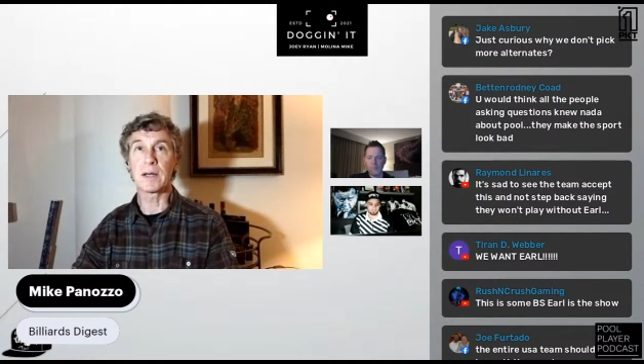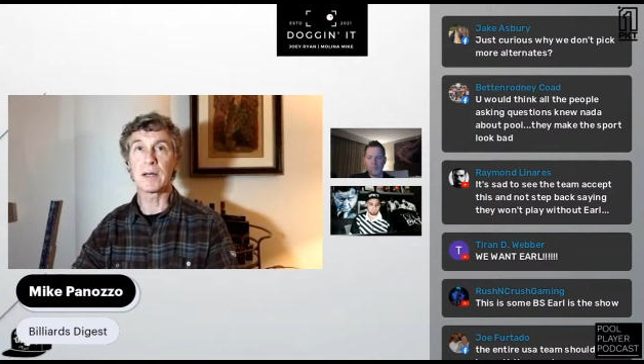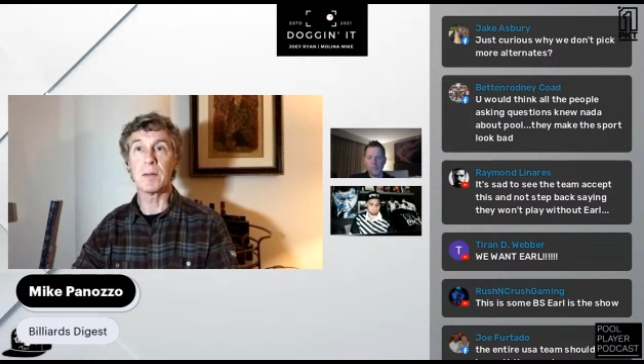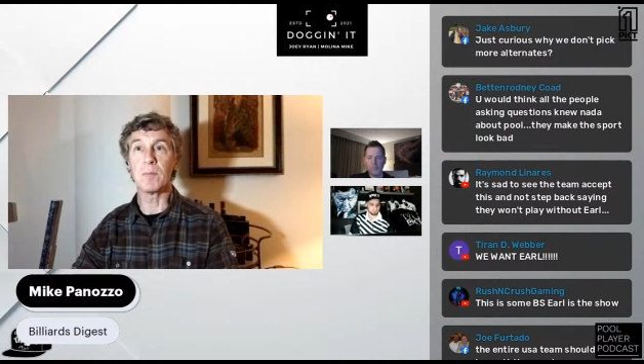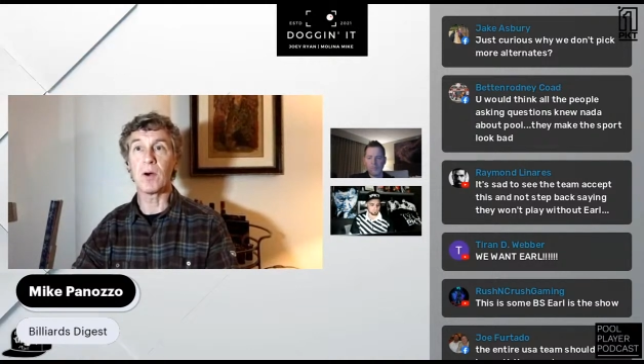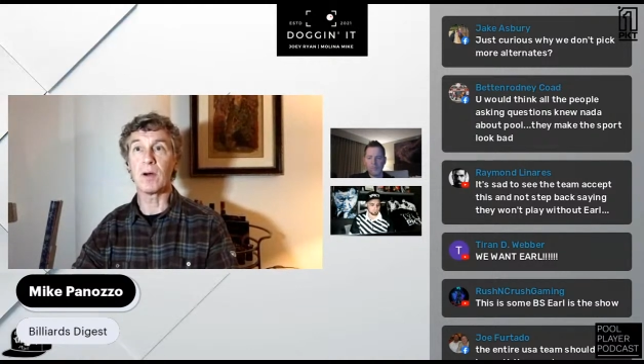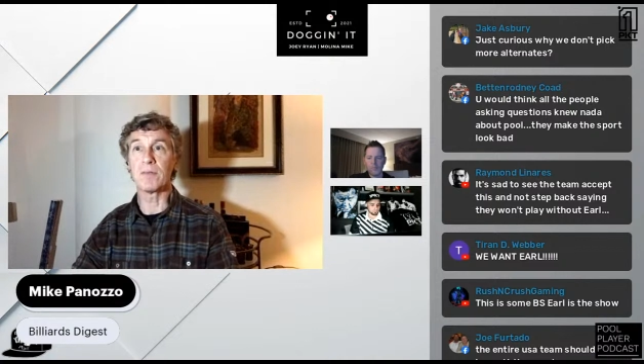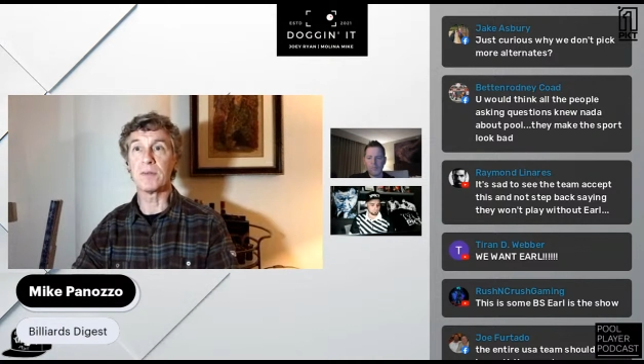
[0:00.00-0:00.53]

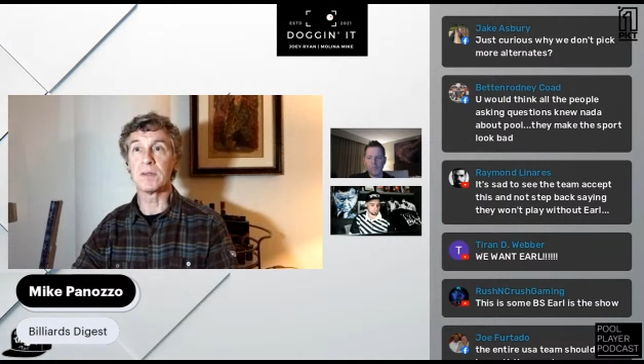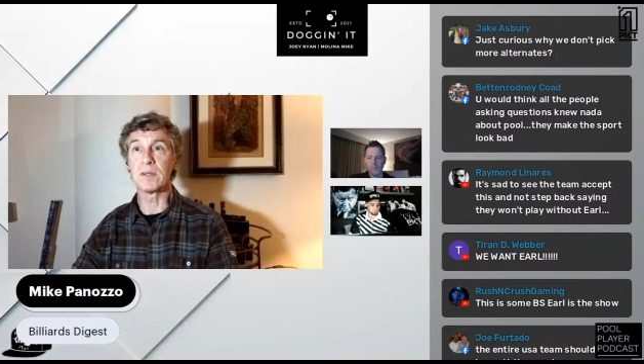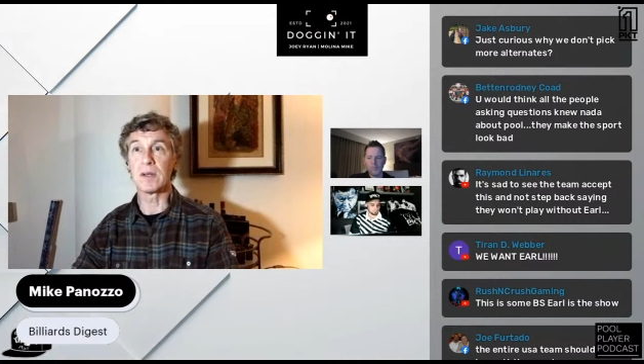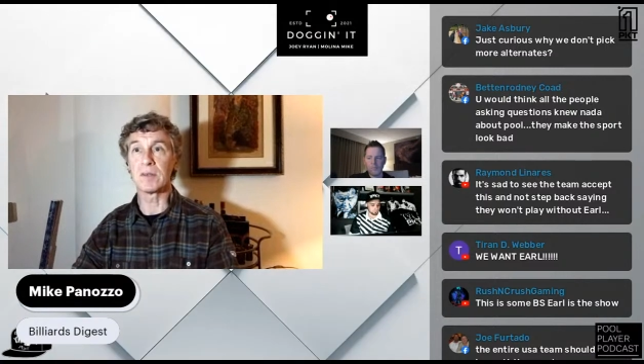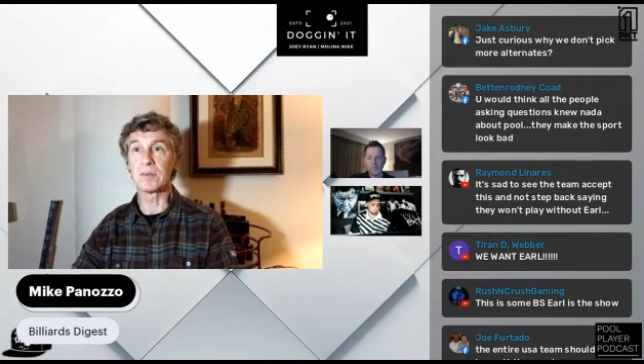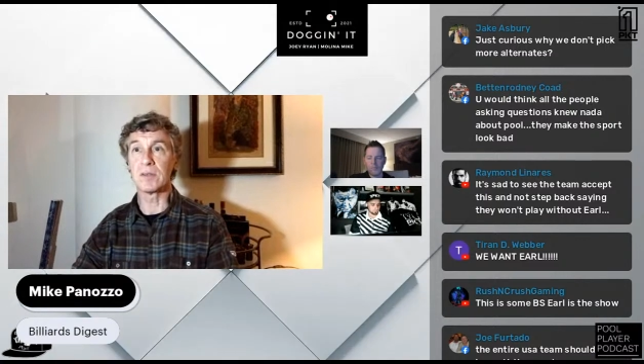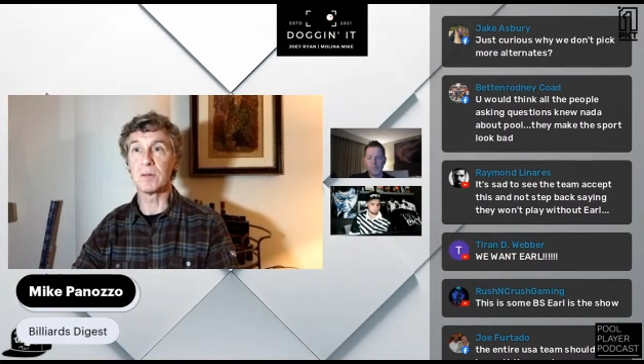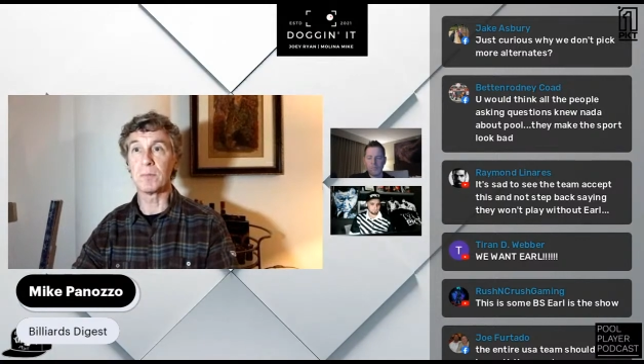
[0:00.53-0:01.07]
came off and
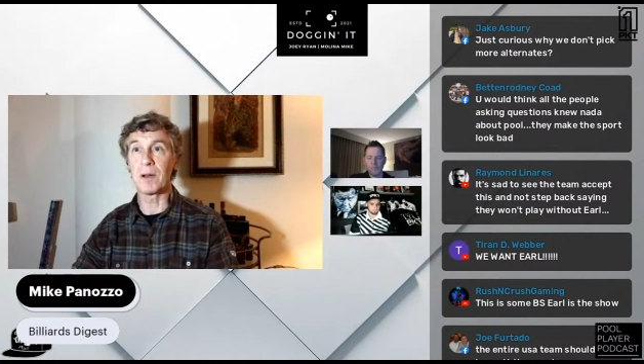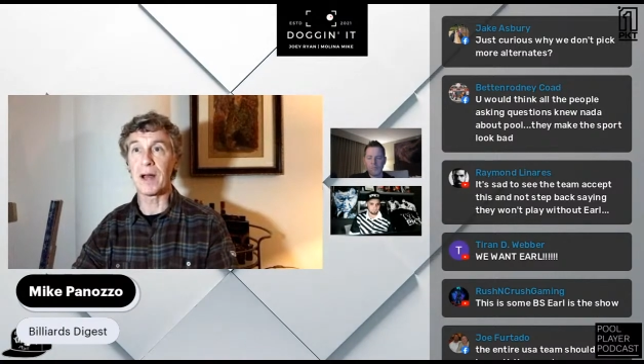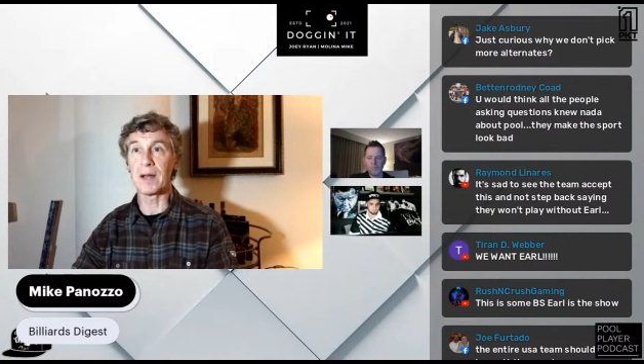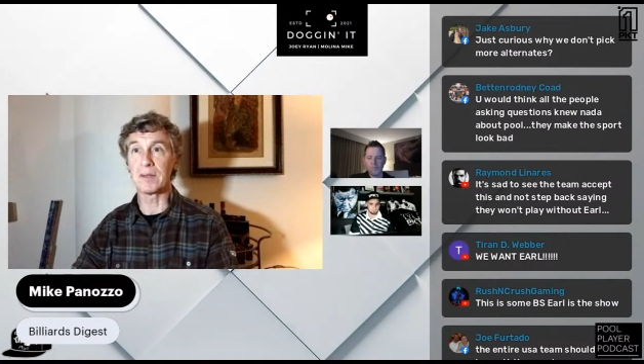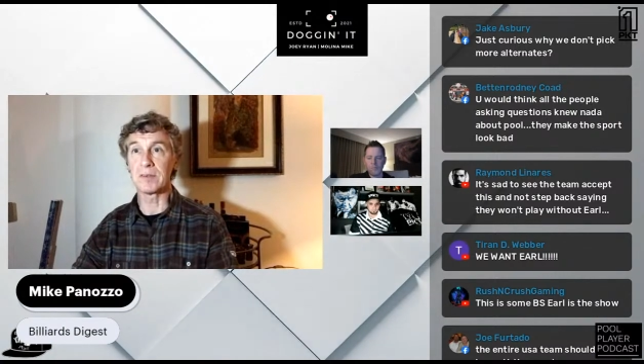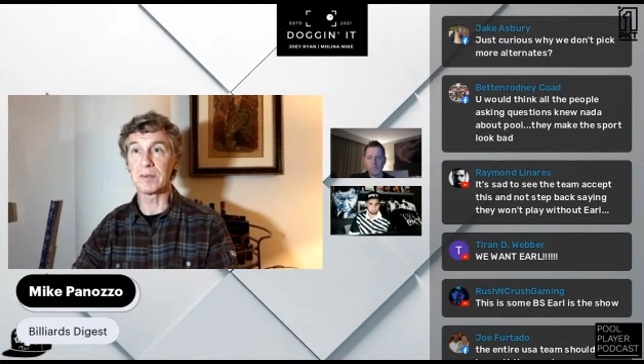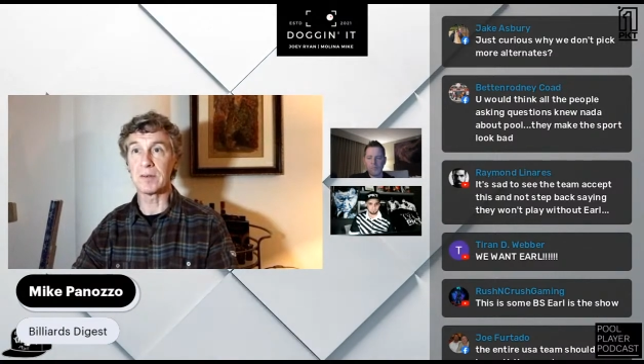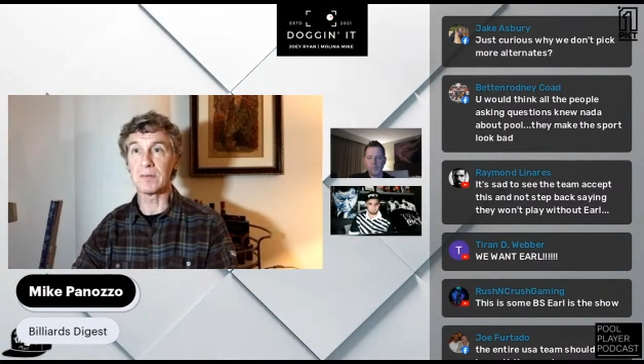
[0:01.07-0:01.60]
tested
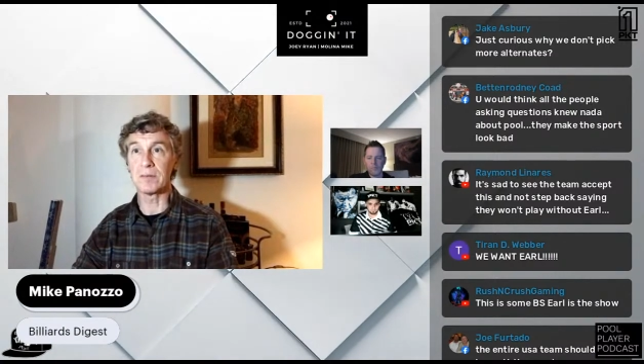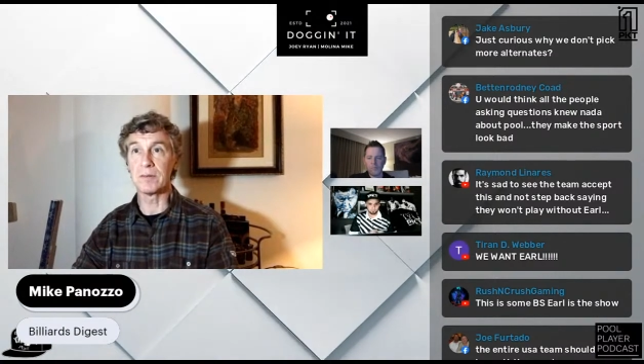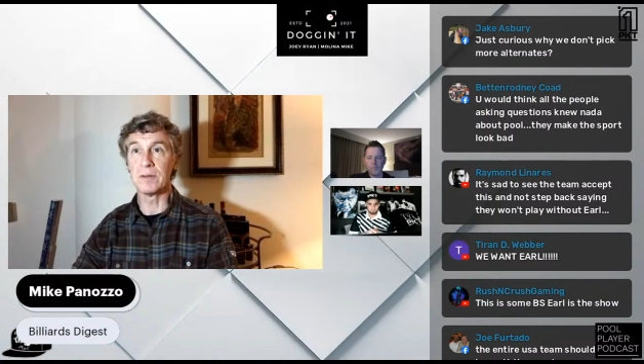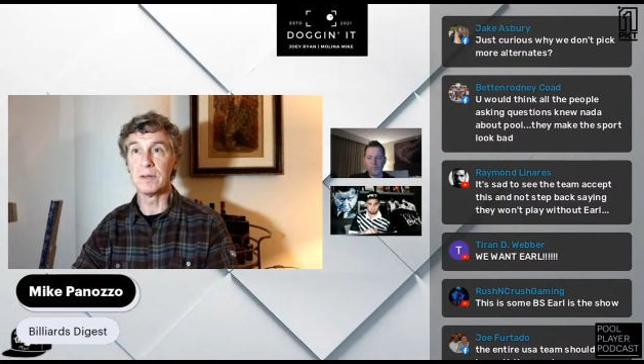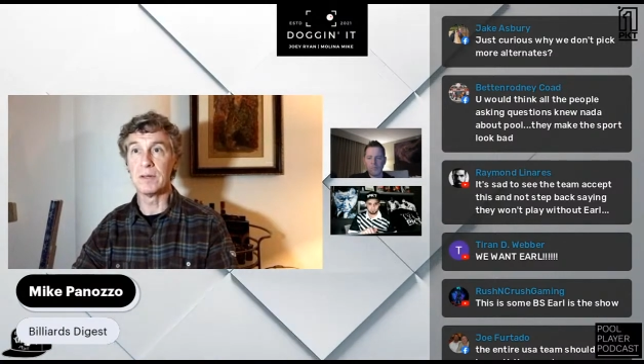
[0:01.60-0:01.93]
positive.